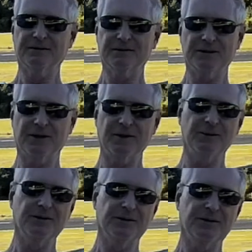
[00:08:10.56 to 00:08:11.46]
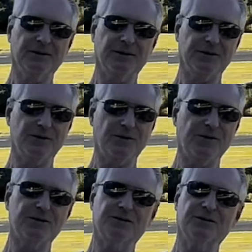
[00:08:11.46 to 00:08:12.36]
So as long
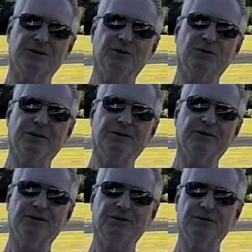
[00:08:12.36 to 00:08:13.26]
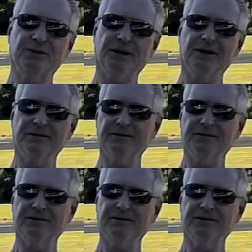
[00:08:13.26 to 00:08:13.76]
as you're willing to do that,